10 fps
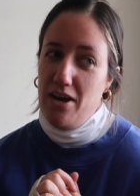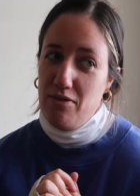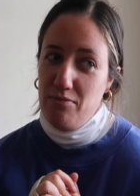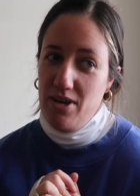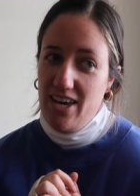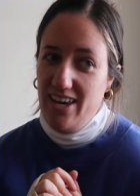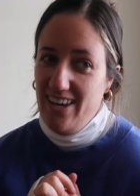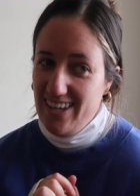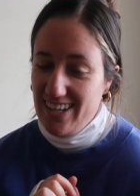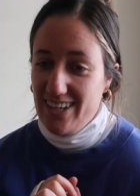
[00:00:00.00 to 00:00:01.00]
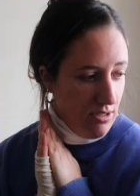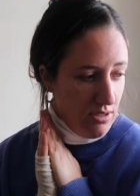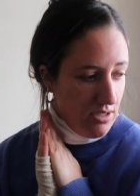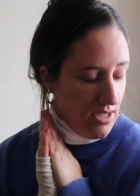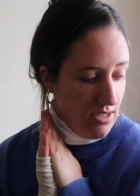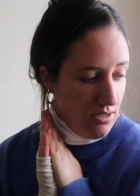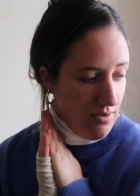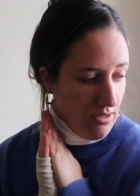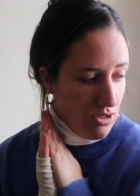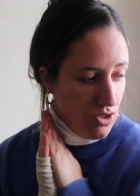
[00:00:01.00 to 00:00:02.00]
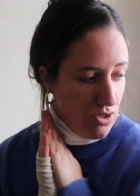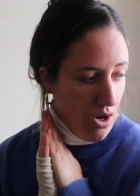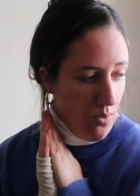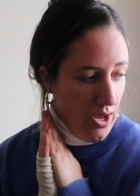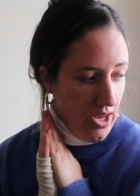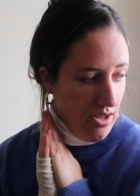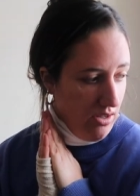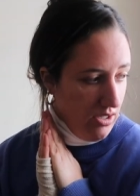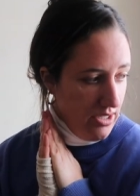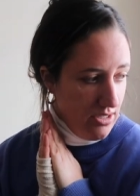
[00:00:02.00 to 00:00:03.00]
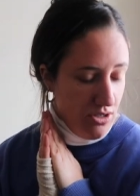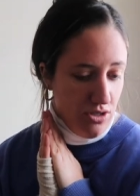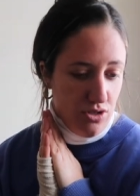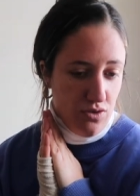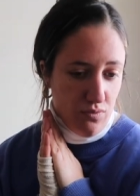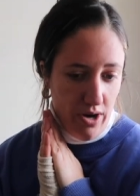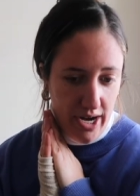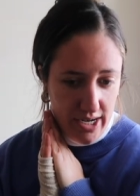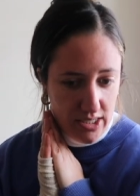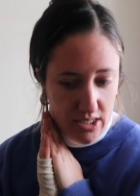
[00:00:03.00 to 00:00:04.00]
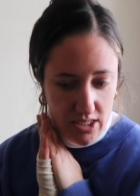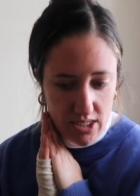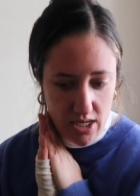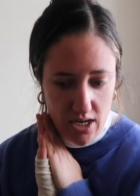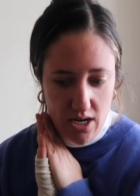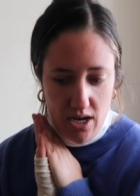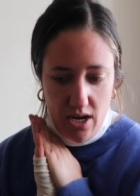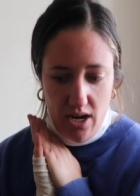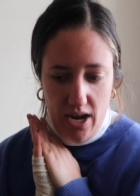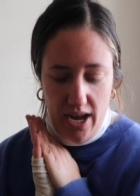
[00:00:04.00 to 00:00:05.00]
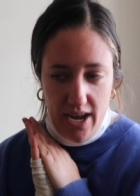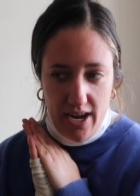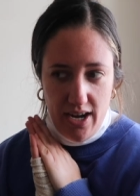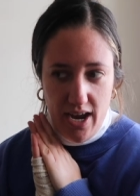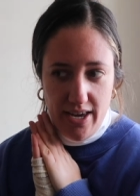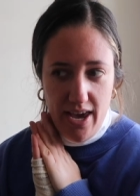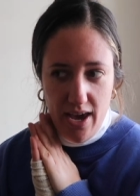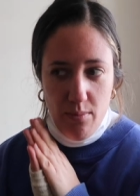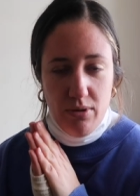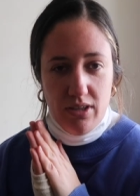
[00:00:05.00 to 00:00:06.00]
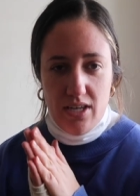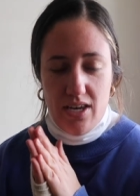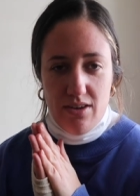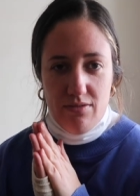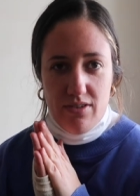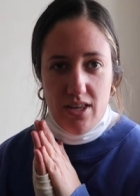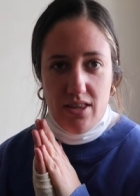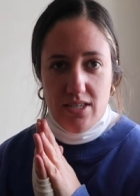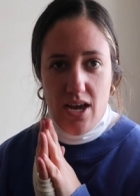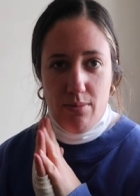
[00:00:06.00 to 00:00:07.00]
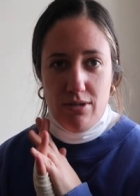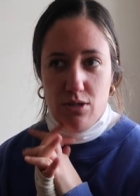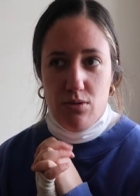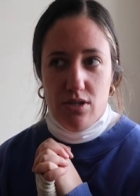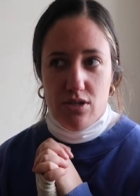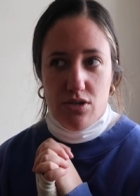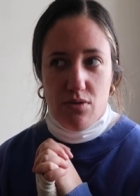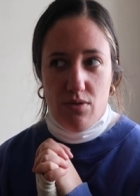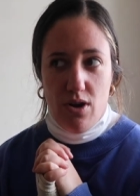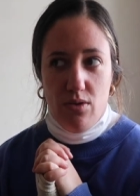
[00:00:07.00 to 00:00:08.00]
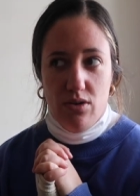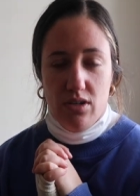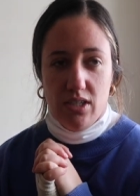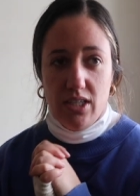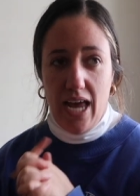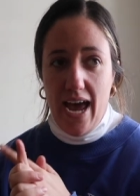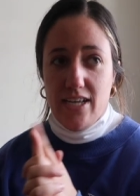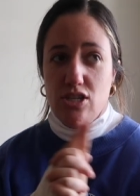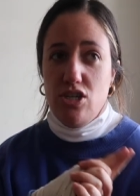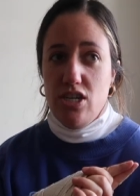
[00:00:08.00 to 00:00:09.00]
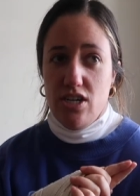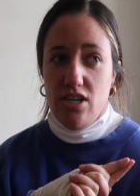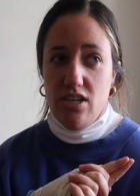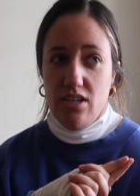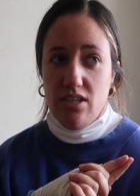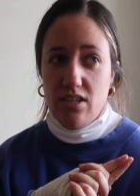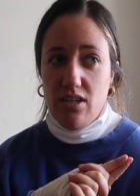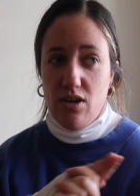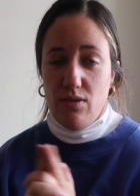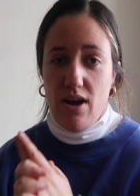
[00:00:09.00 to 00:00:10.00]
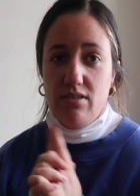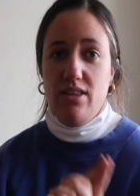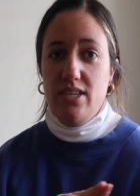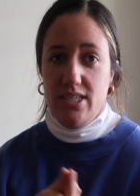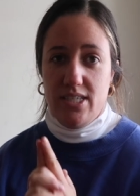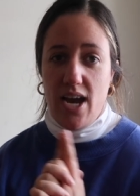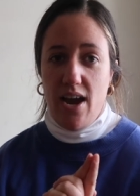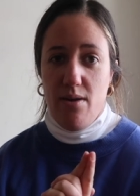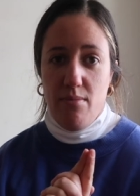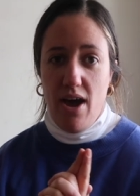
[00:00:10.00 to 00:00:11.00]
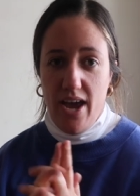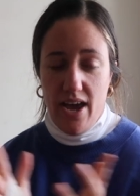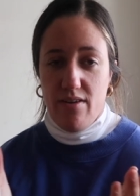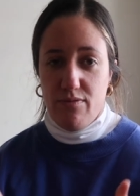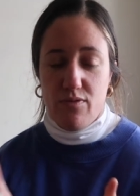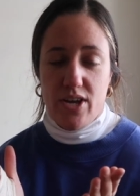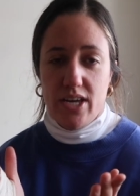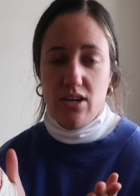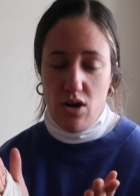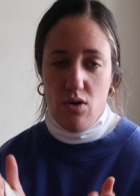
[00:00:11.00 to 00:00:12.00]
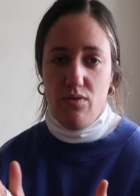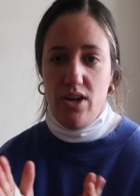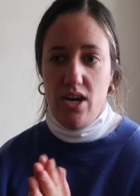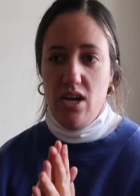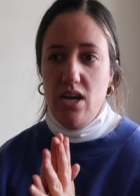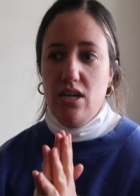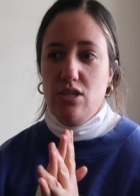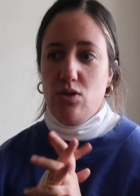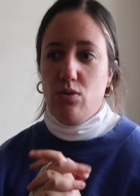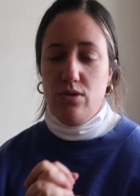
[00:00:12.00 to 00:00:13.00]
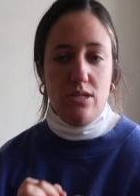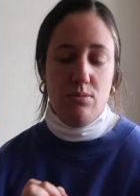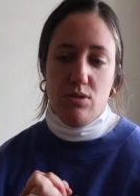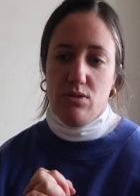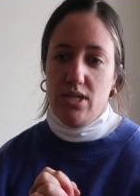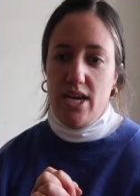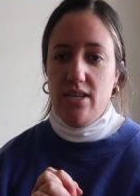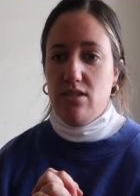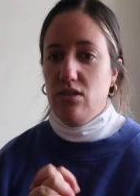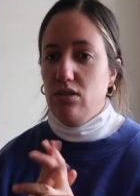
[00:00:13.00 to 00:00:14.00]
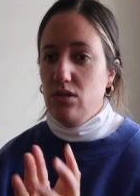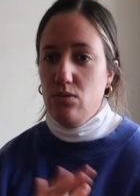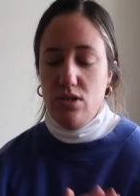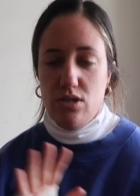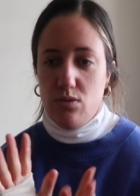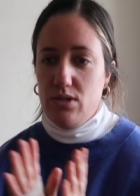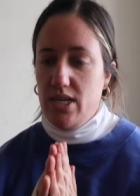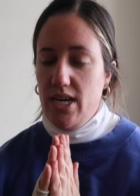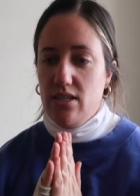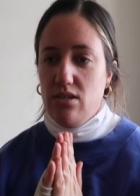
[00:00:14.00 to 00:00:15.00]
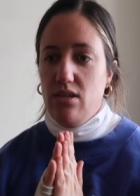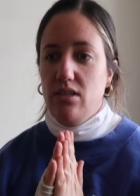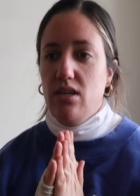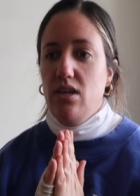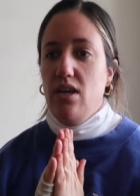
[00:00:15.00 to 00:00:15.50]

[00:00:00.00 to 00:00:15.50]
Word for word: care of me just because I just felt so ill and just drained. And I can't believe that this happened two years in a row. Last year, around this time I had freaking COVID. So Christmas was canceled, New Year's was canceled.